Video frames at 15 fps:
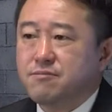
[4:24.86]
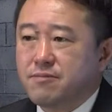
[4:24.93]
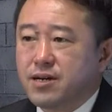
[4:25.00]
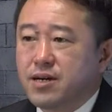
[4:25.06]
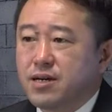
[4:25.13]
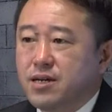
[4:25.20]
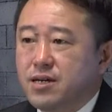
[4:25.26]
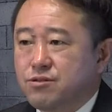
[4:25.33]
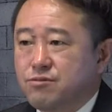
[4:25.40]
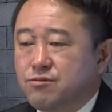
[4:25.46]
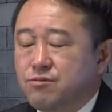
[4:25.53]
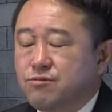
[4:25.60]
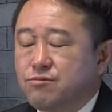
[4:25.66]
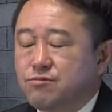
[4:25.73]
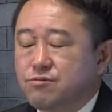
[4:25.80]
but in this
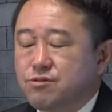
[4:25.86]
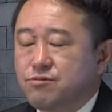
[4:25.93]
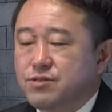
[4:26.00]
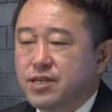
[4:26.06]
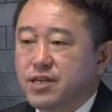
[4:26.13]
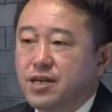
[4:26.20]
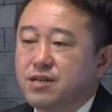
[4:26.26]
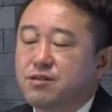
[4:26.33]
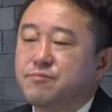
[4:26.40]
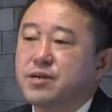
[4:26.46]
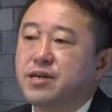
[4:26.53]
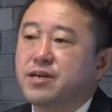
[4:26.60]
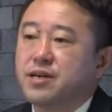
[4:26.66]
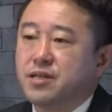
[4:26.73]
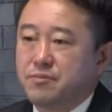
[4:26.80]
term, we
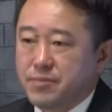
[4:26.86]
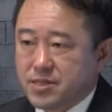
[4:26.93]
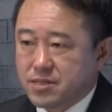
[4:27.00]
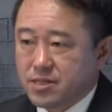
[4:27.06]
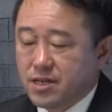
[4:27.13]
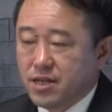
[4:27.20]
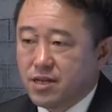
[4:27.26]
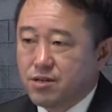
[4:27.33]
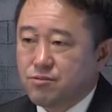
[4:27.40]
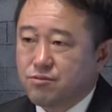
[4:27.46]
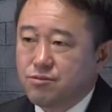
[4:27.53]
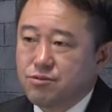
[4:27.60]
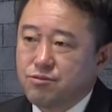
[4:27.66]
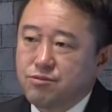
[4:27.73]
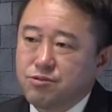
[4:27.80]
forecast
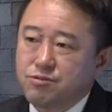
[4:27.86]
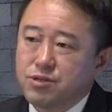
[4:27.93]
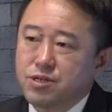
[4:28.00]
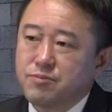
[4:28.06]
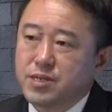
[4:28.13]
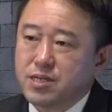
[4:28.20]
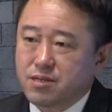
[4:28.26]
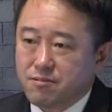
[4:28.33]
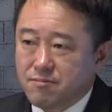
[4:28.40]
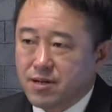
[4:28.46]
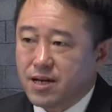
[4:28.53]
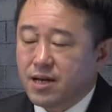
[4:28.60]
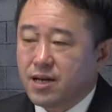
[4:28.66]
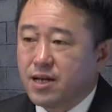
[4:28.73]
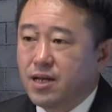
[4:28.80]
15.1
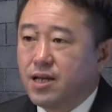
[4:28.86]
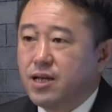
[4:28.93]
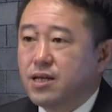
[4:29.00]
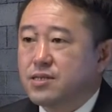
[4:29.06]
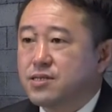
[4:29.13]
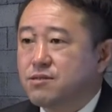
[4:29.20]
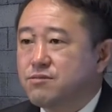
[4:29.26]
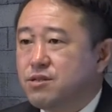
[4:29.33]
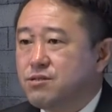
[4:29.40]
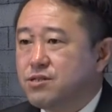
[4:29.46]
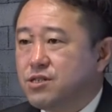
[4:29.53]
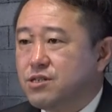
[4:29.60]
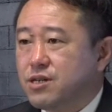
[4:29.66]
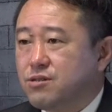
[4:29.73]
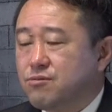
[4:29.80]
billion yen,
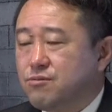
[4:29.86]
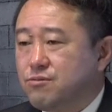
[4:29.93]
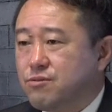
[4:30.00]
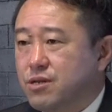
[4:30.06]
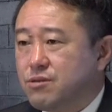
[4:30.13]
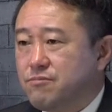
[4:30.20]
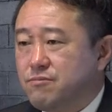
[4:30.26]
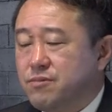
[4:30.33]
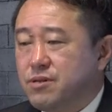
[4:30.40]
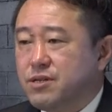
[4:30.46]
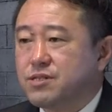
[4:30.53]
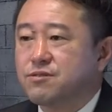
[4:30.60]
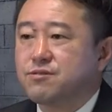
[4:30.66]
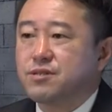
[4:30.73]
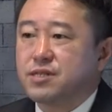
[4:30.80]
and so the sales will
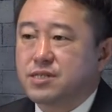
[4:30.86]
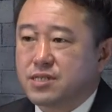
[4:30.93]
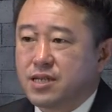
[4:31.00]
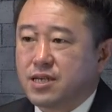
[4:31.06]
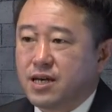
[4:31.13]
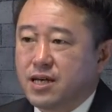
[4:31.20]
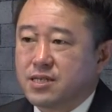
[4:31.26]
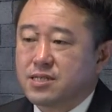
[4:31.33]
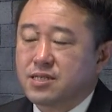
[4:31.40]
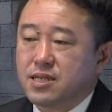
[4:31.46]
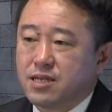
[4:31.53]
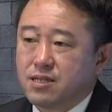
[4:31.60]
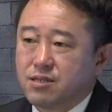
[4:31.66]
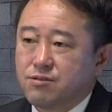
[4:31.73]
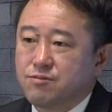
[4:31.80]
drop
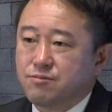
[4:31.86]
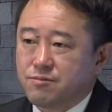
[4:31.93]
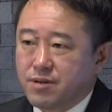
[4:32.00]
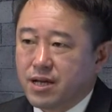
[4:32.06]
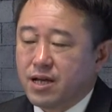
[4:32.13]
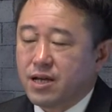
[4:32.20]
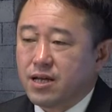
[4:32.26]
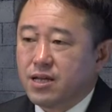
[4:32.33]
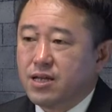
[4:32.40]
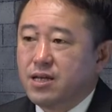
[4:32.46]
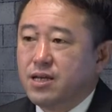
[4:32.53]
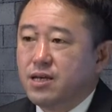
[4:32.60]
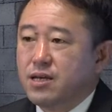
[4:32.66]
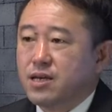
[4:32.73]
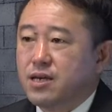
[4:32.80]

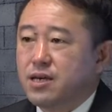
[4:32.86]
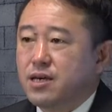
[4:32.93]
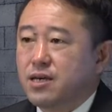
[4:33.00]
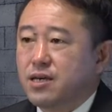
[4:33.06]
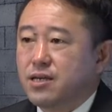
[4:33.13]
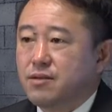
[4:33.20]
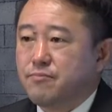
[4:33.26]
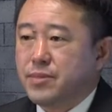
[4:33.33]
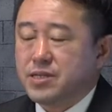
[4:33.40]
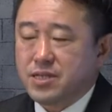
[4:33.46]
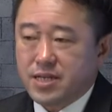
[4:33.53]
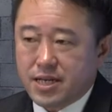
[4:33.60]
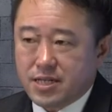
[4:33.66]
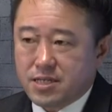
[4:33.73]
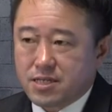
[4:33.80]
1.491 billion
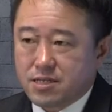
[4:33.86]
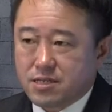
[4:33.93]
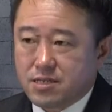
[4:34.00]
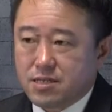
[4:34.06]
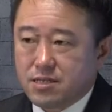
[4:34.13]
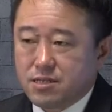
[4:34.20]
yen.